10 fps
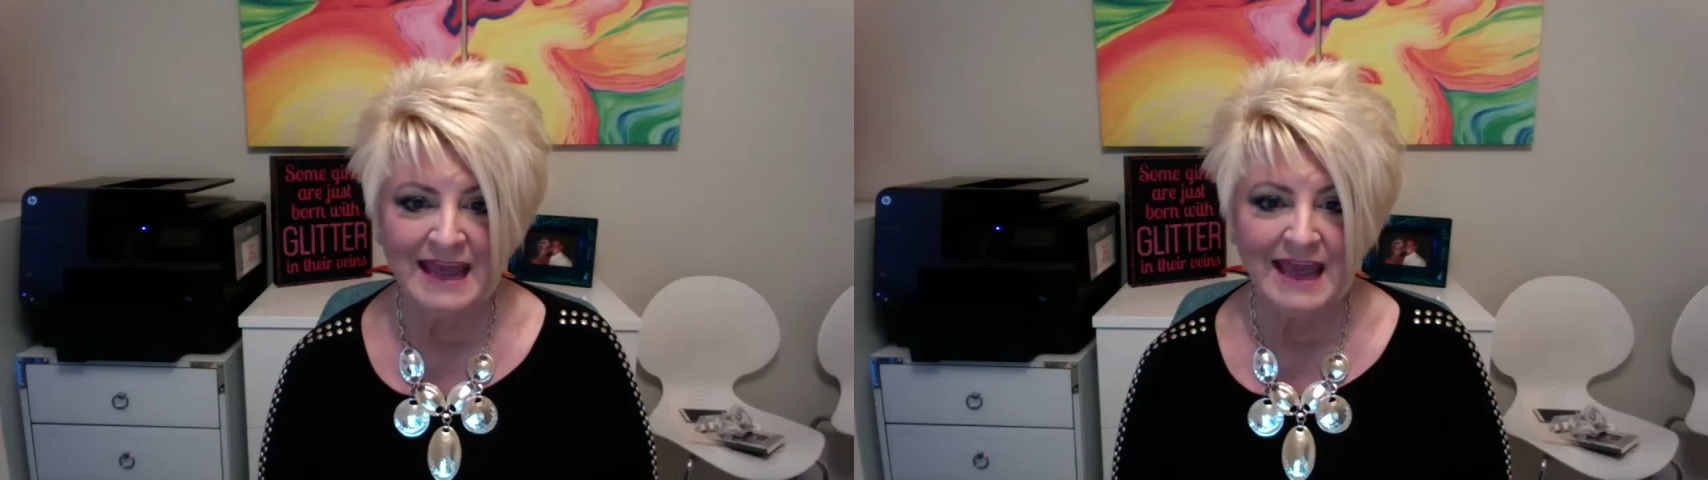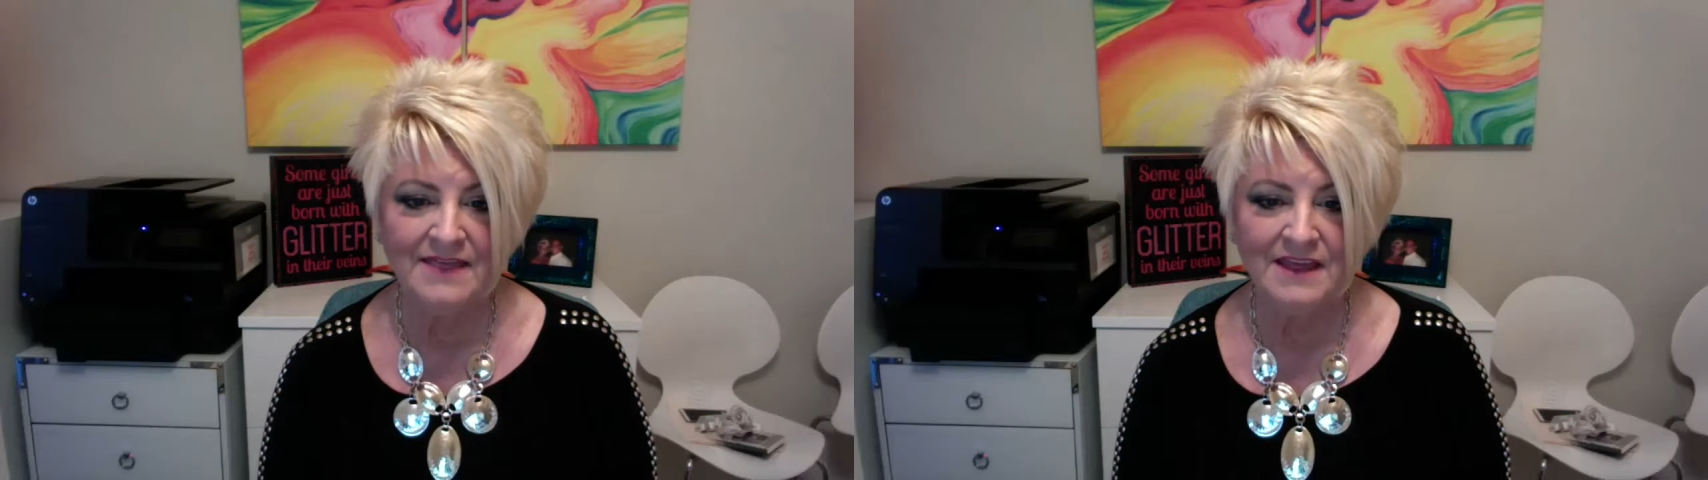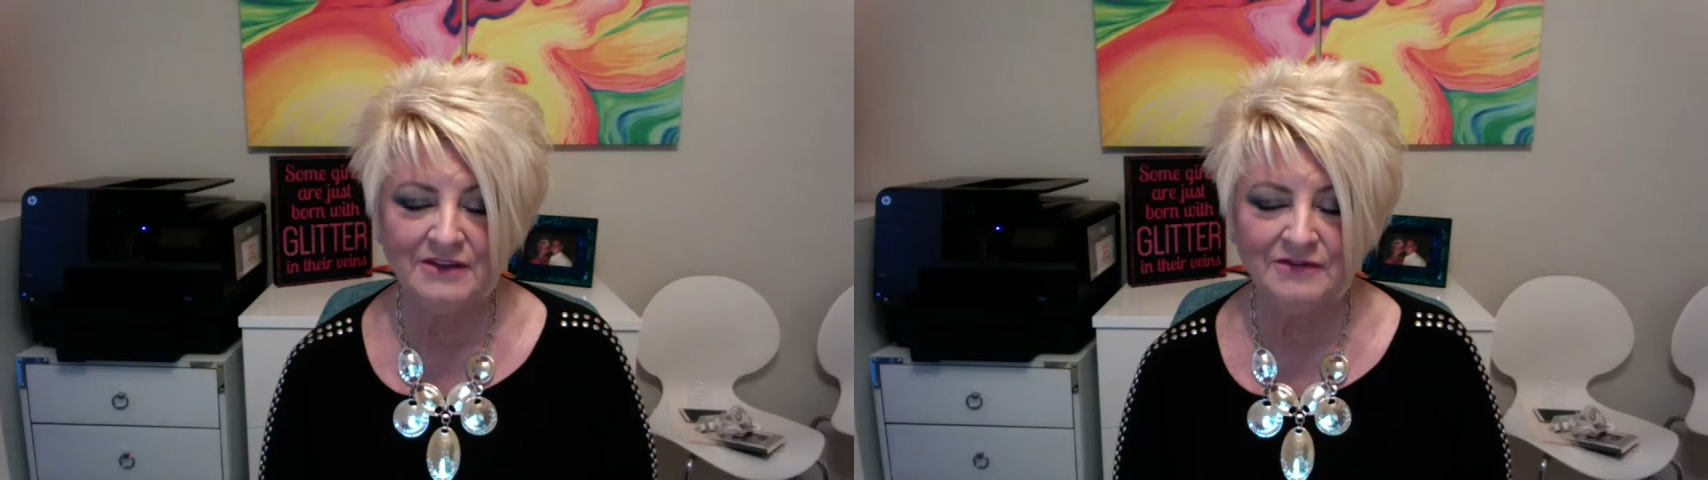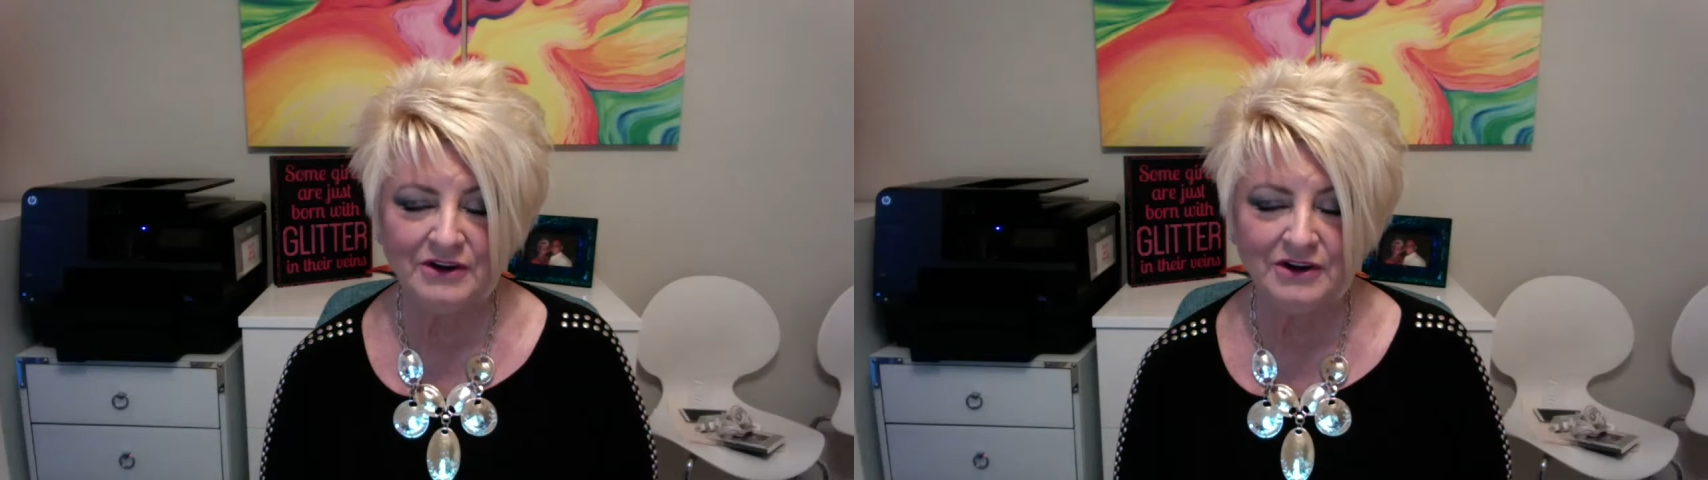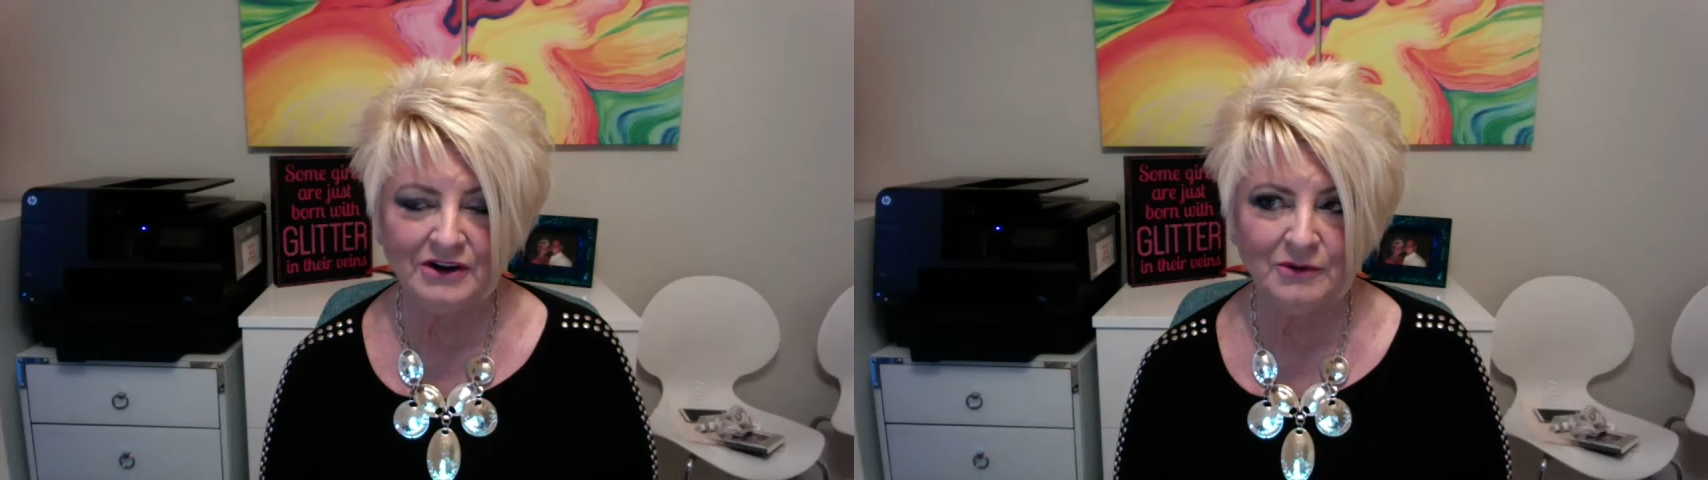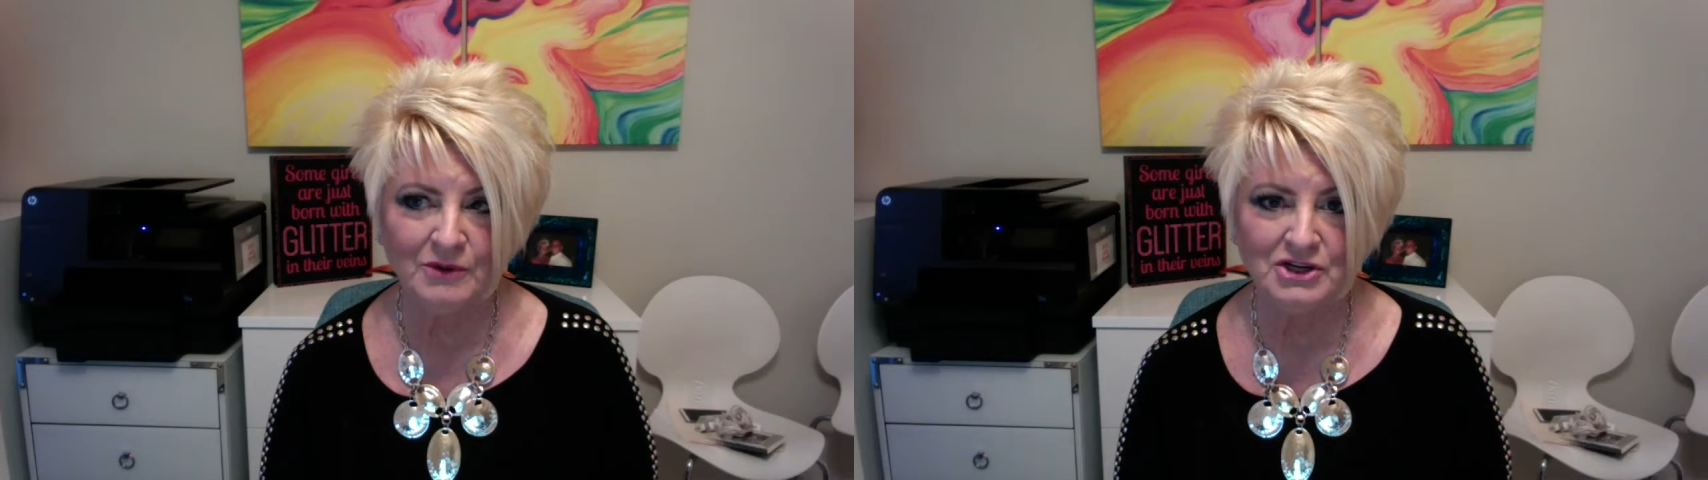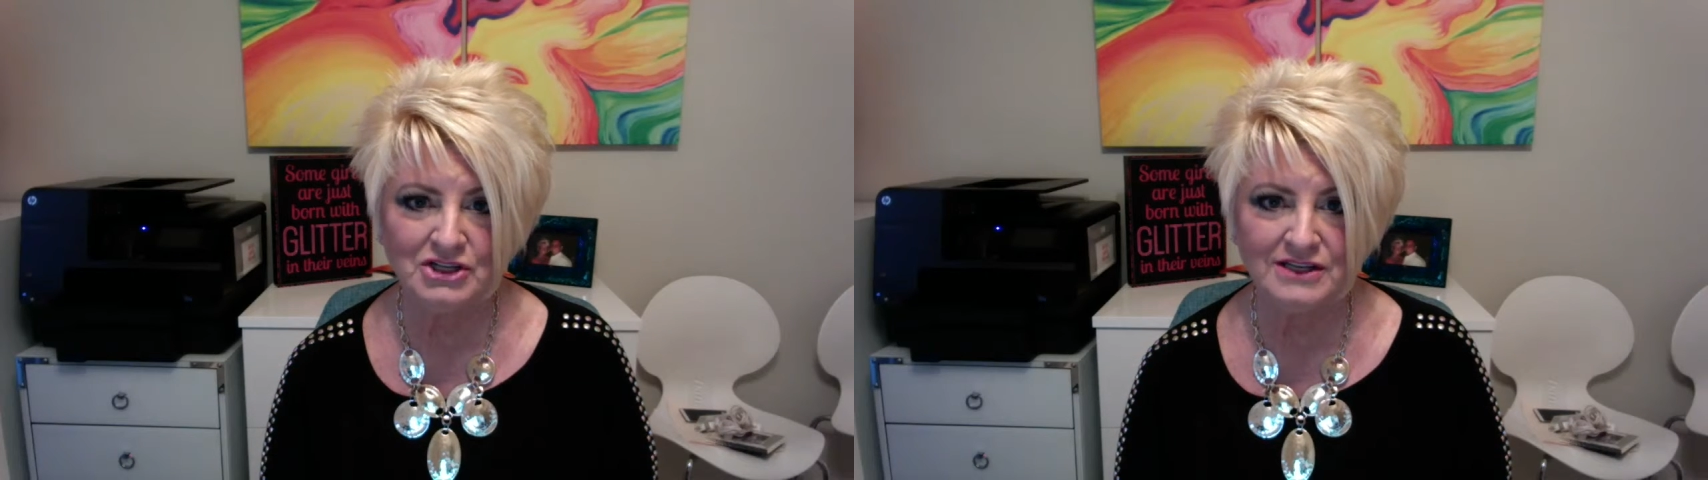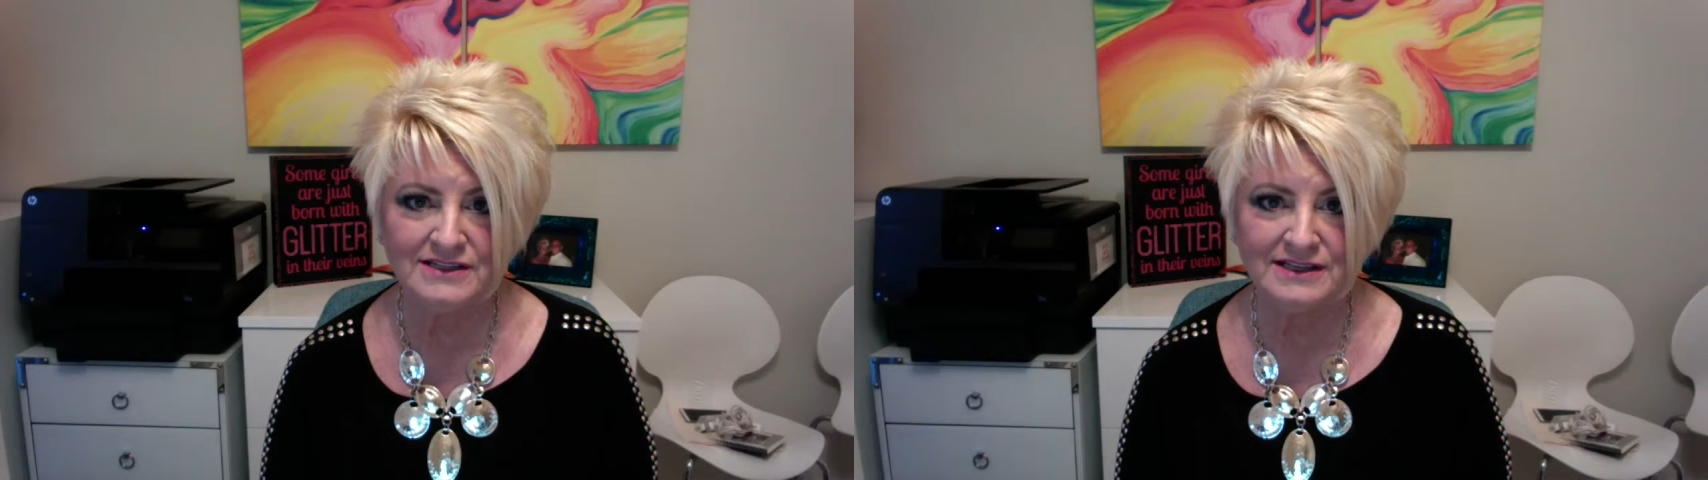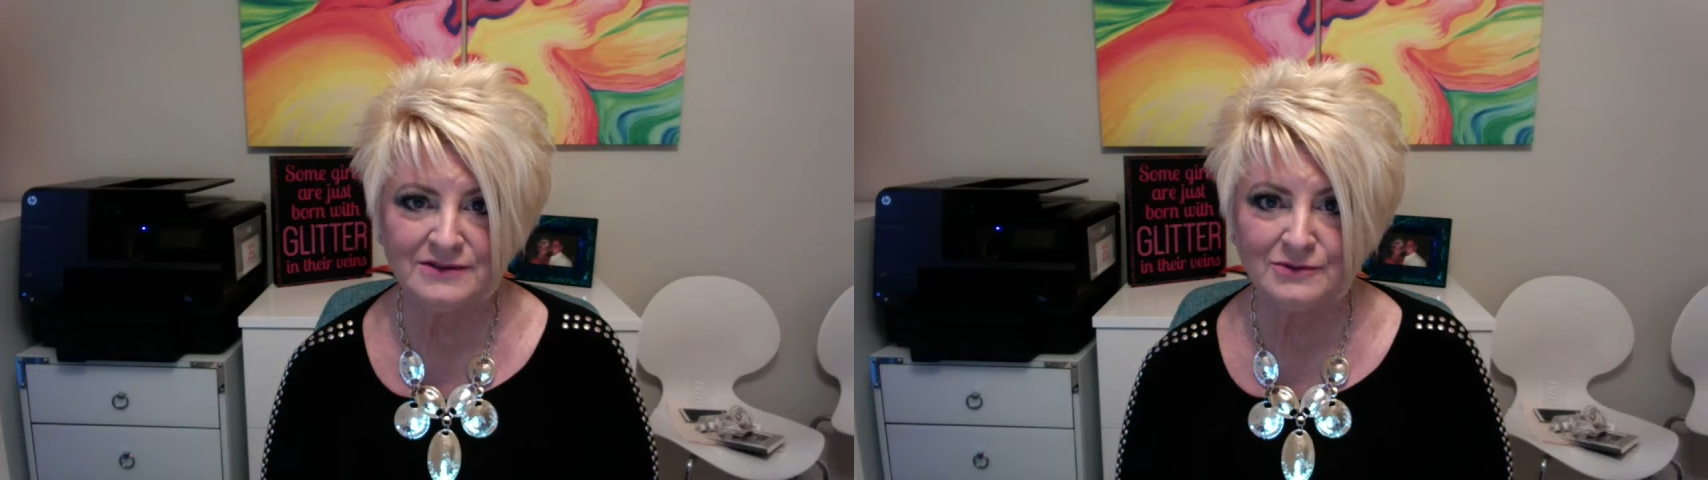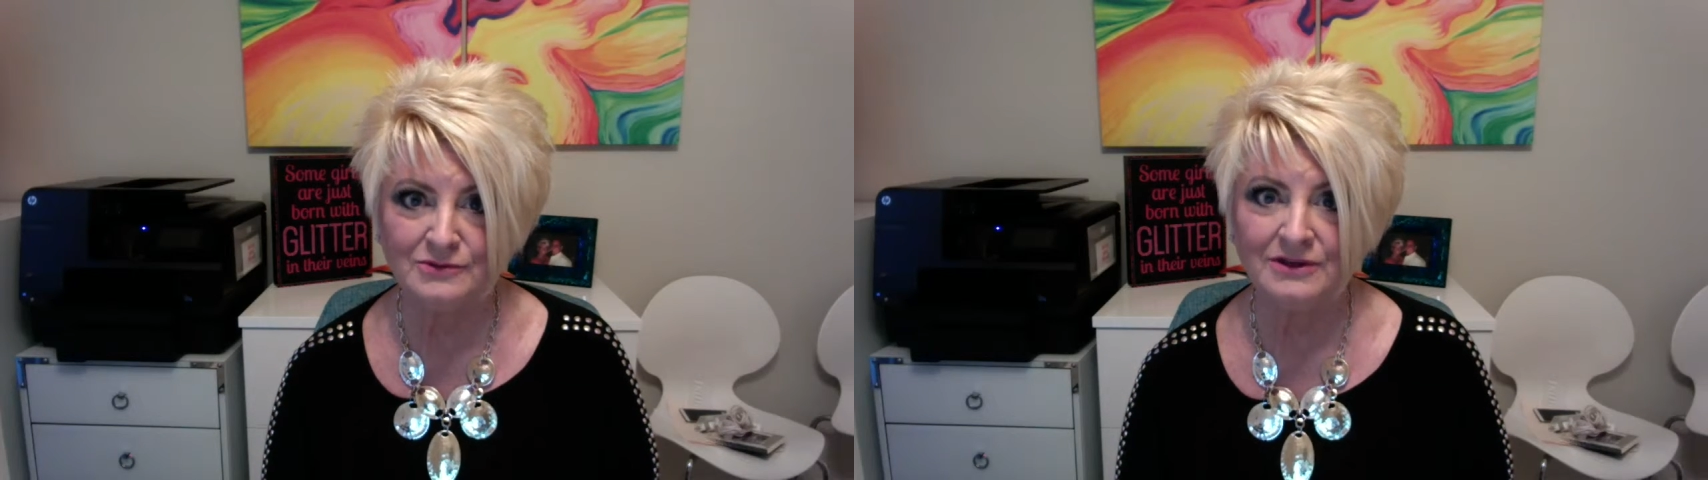And then if your wish list
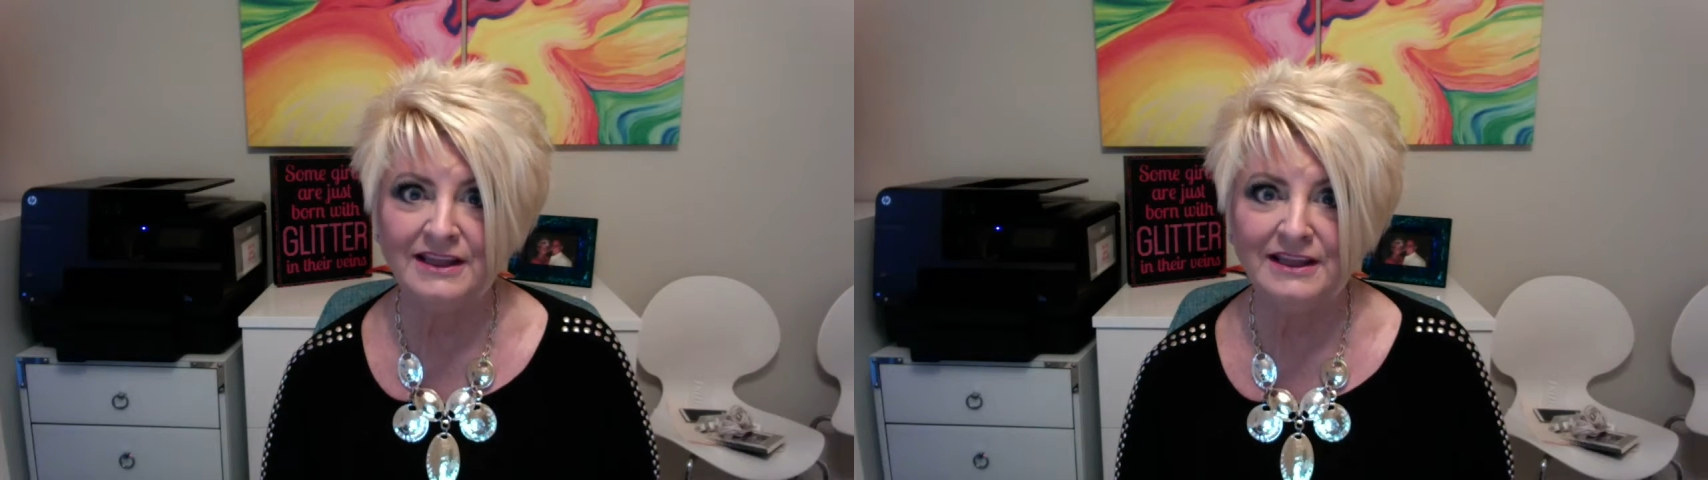is really